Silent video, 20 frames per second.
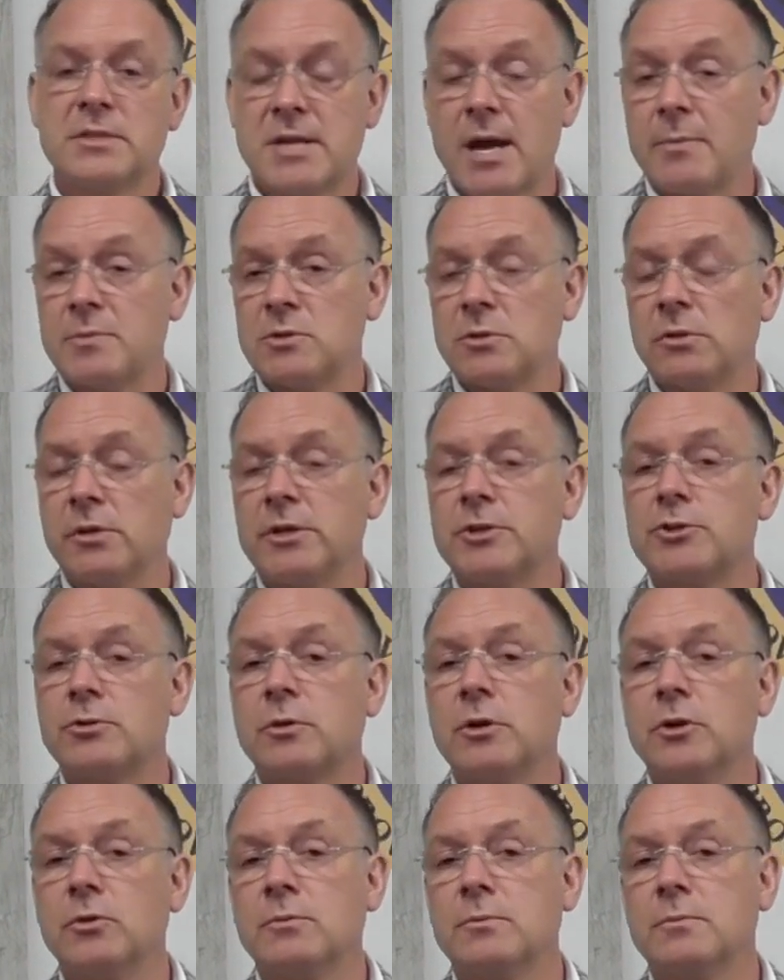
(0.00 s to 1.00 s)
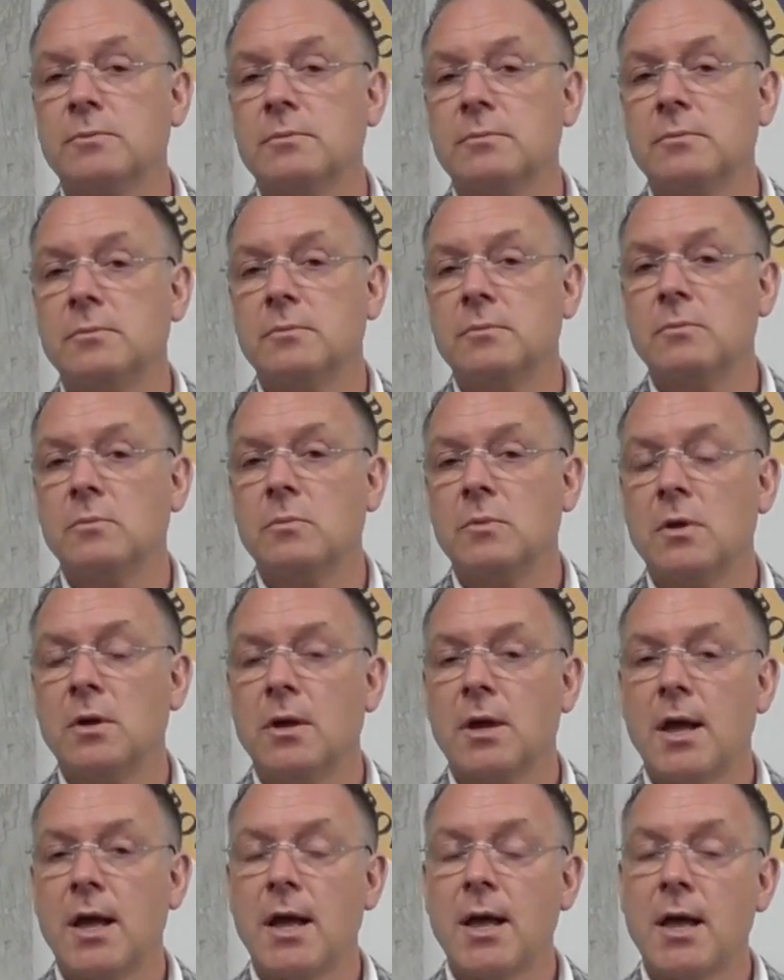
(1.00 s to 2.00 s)
It's absolutely true.
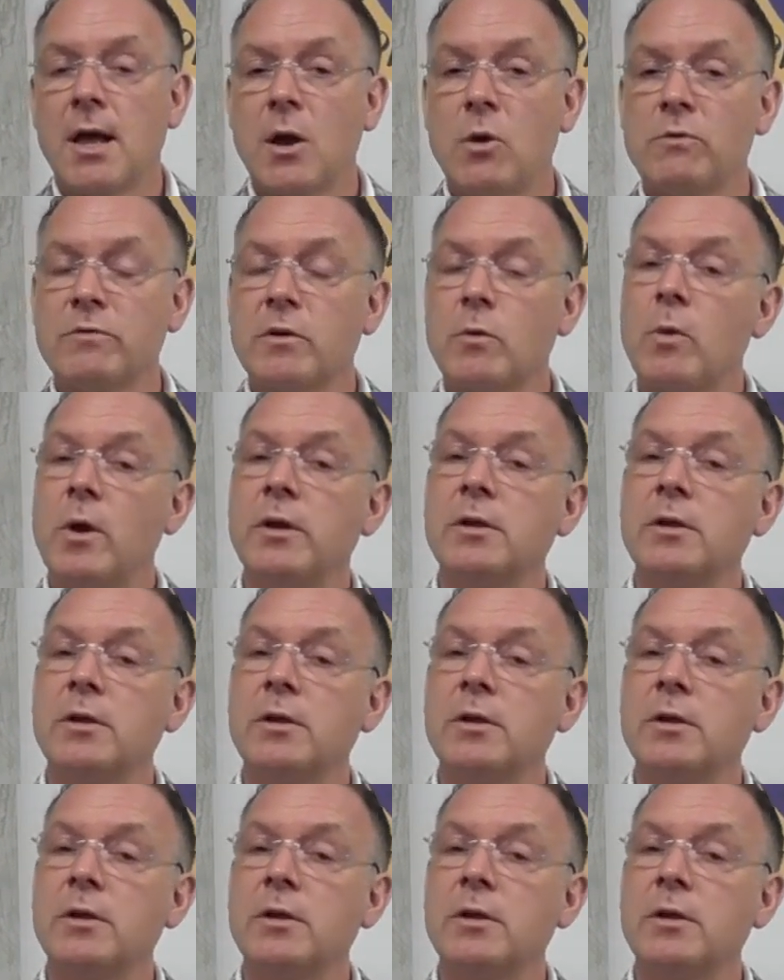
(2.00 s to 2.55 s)
However,